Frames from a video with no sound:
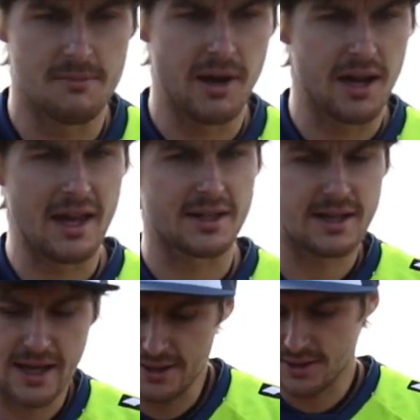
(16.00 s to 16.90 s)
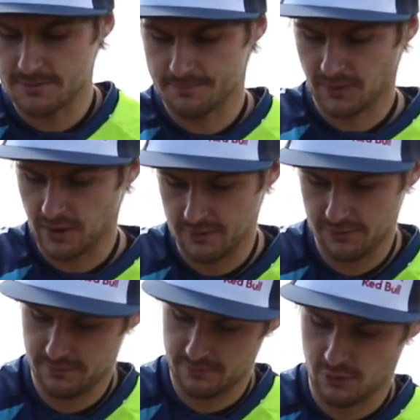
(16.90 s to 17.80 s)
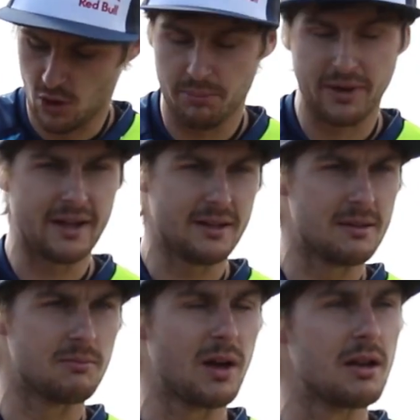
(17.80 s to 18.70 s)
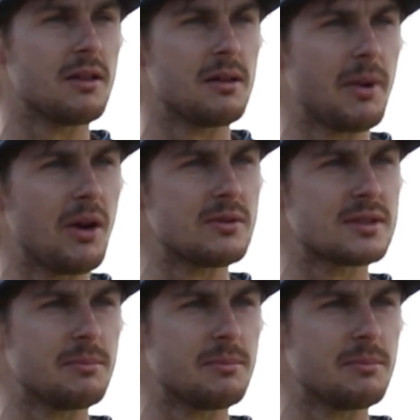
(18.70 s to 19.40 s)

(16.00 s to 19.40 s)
But at that stage, I've got a plate in one of the bones,